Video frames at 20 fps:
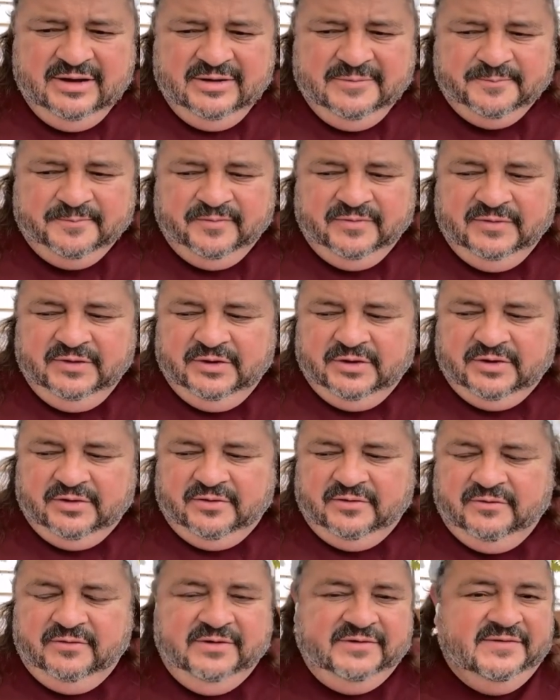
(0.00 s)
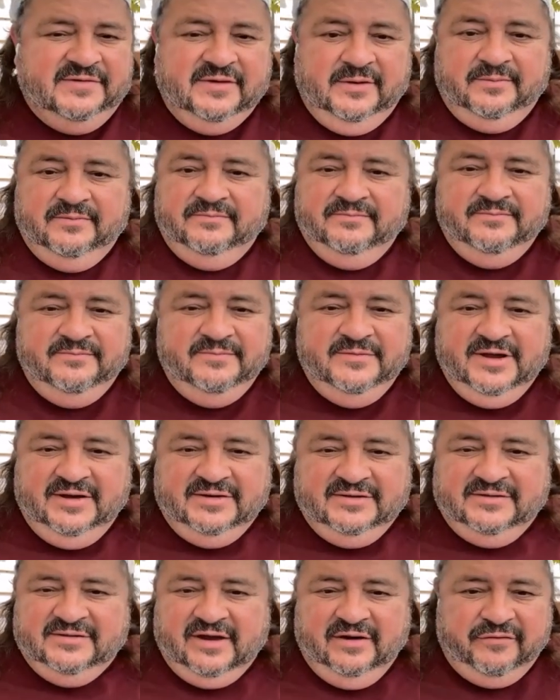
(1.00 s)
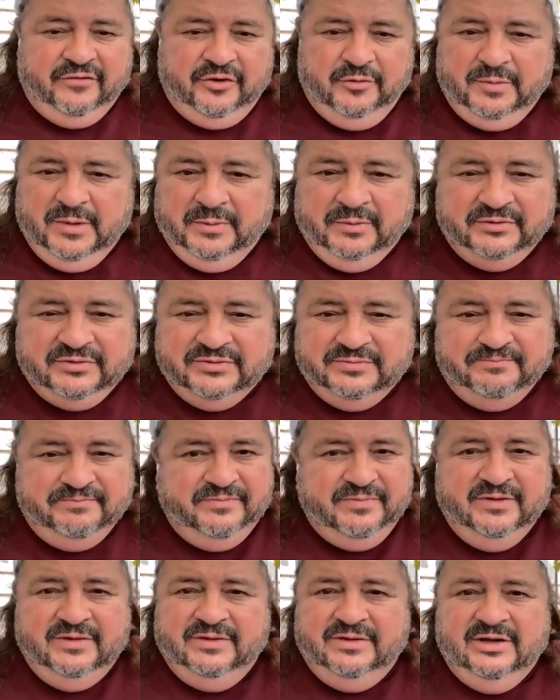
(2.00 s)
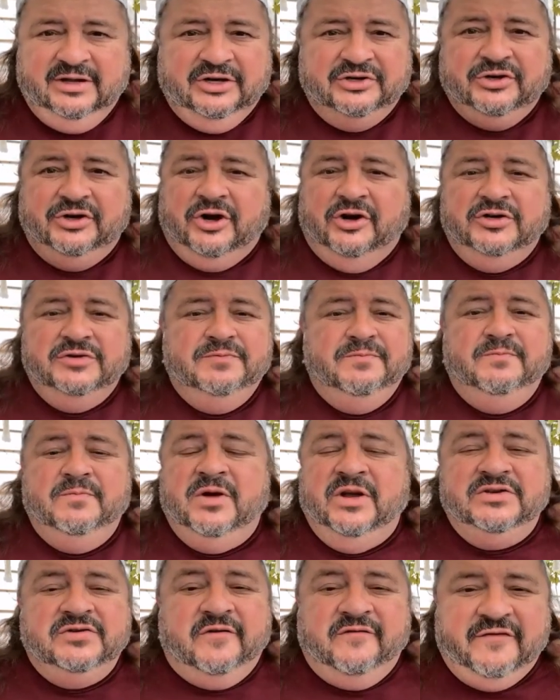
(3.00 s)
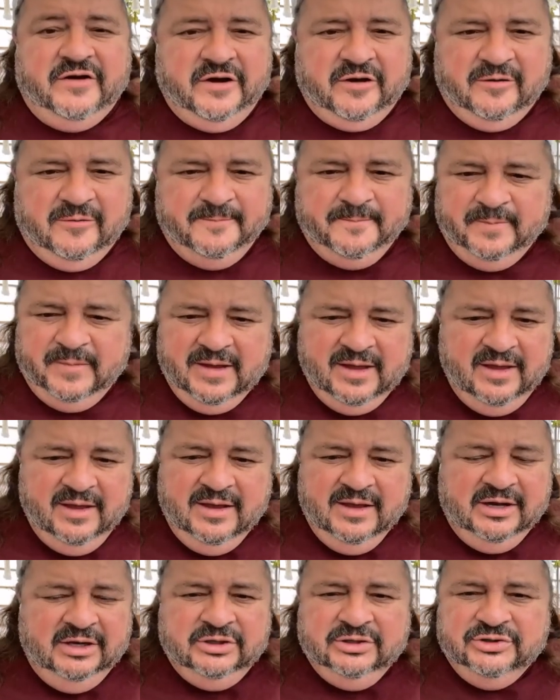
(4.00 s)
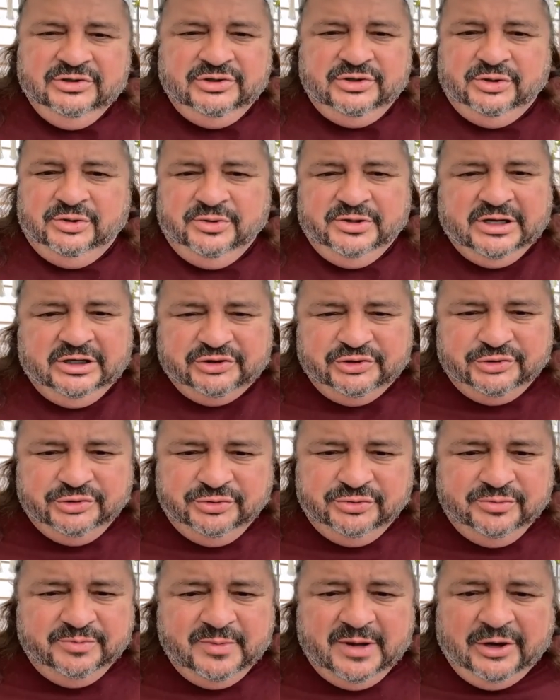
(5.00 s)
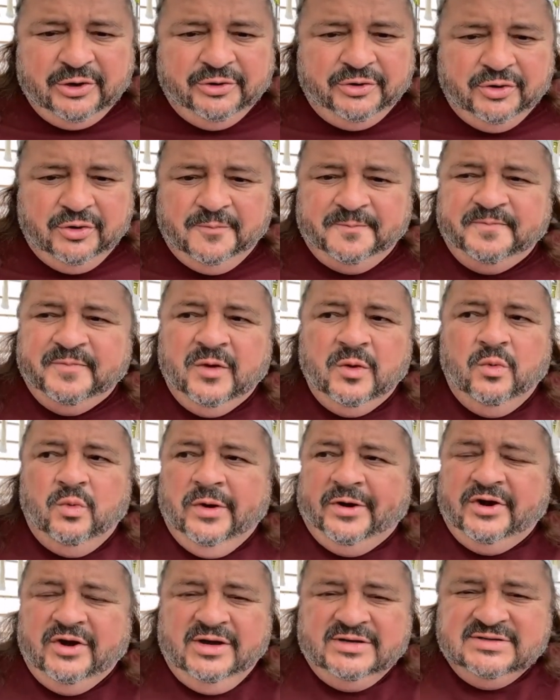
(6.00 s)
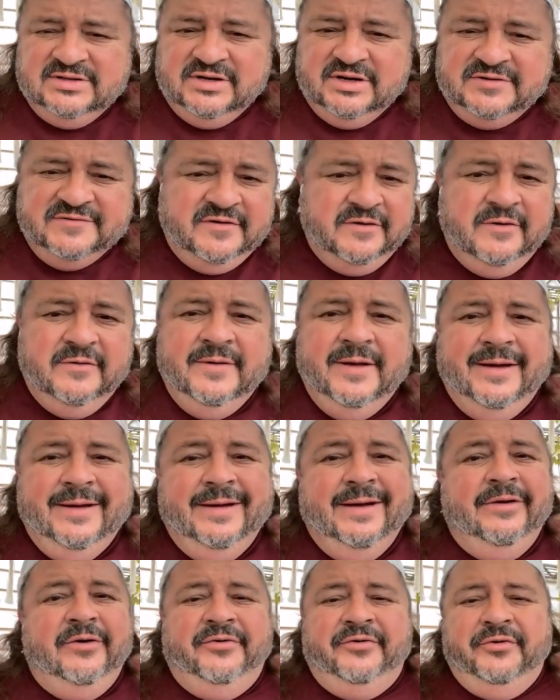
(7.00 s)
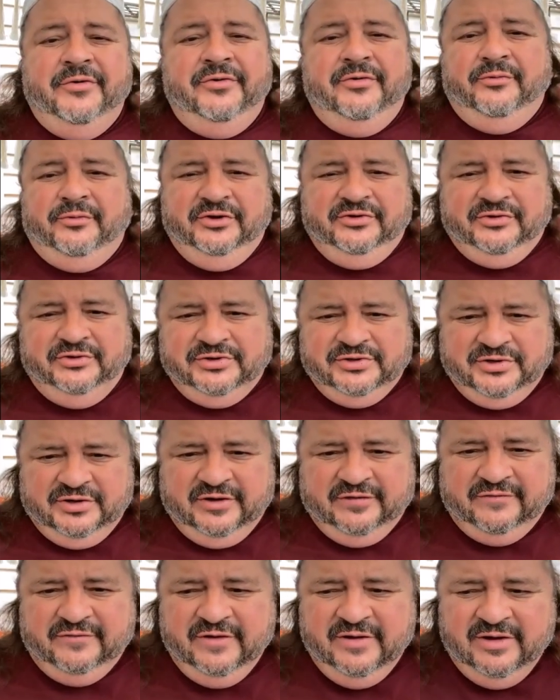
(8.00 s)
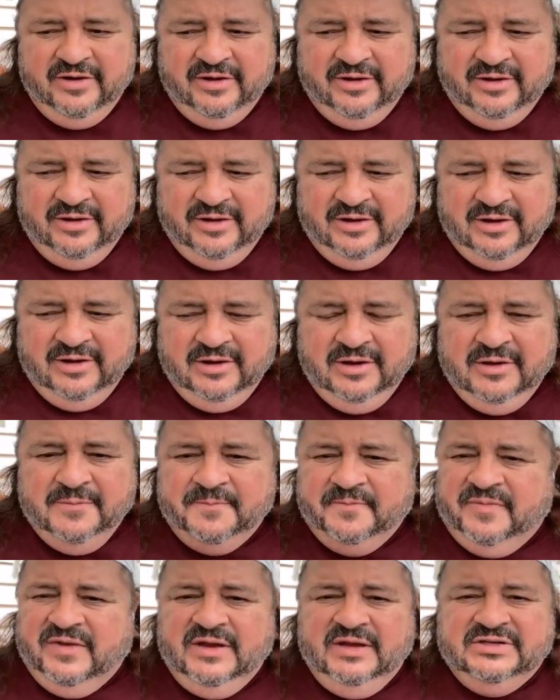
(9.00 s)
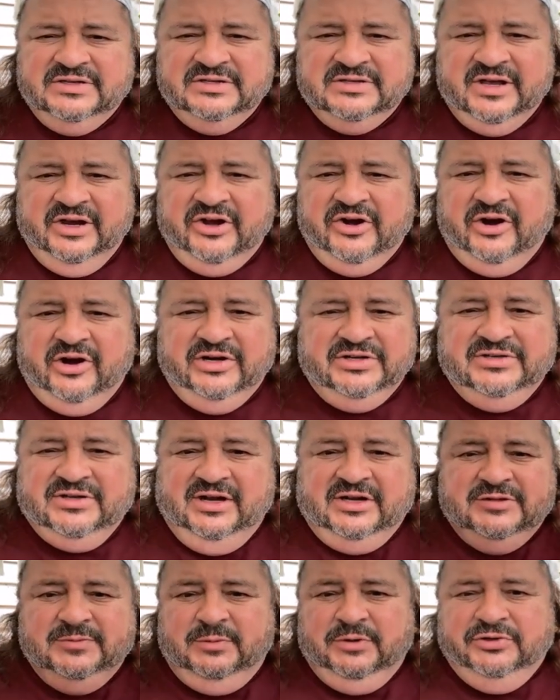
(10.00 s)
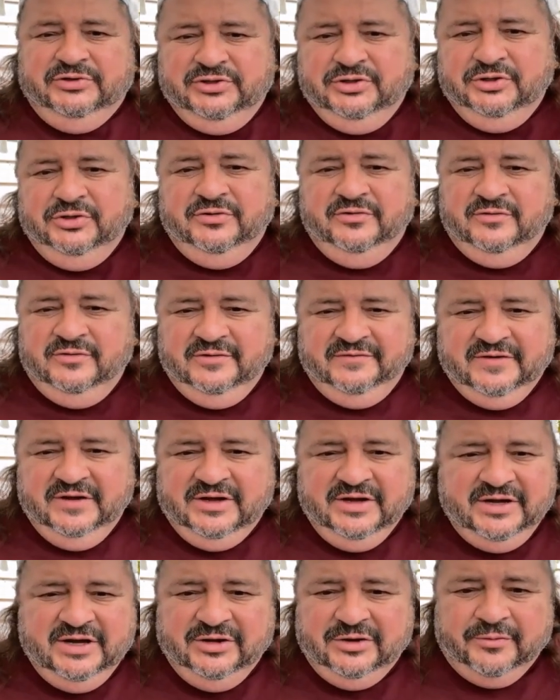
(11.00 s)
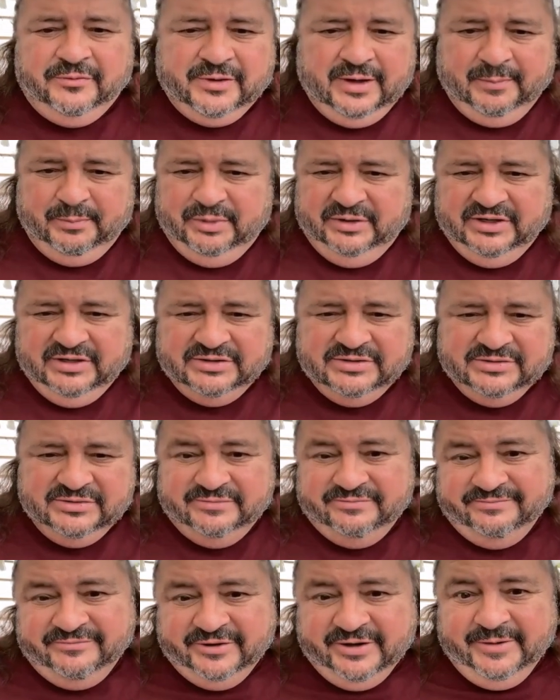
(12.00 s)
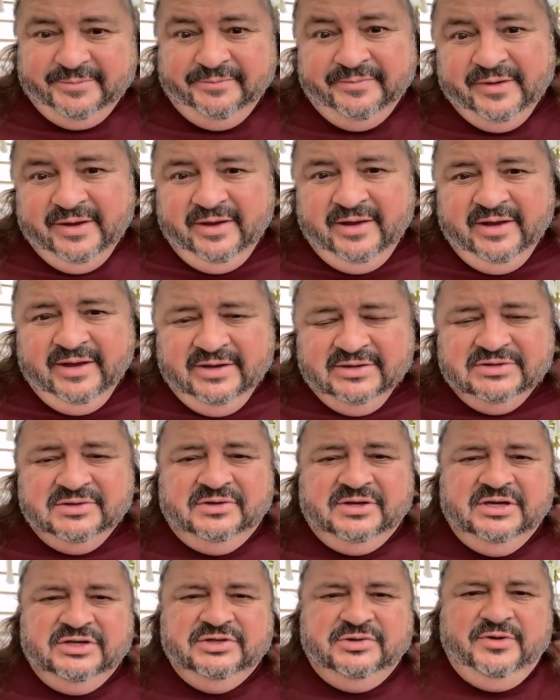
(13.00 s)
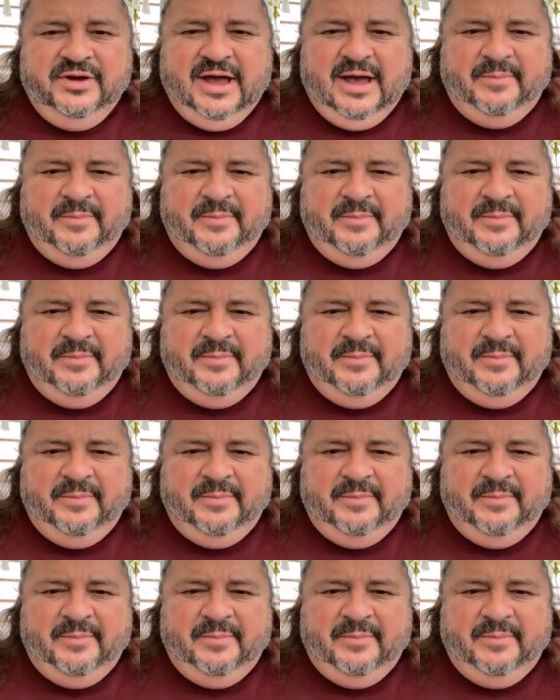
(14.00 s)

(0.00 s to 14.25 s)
You know, in some cases, I've heard the electric cars catch on fire. True or not true? I don't know. What causes catch on fire? I don't know the research enough. It's just like cars. They explode too if they get hit in the right place, right? So things do happen.